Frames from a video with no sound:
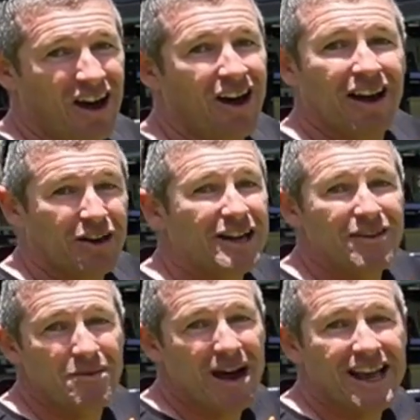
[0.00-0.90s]
I could
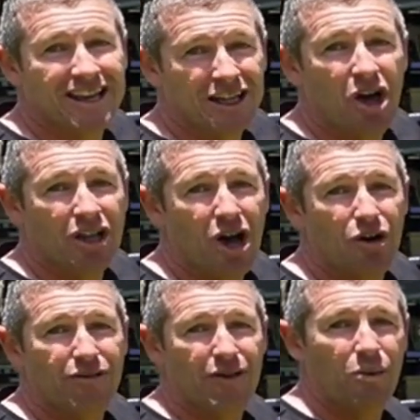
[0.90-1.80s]
even make it a lot
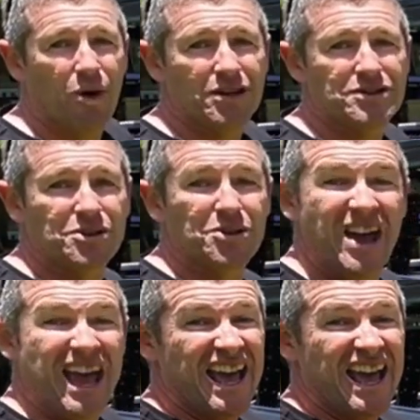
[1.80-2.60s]
lower if I wanted to.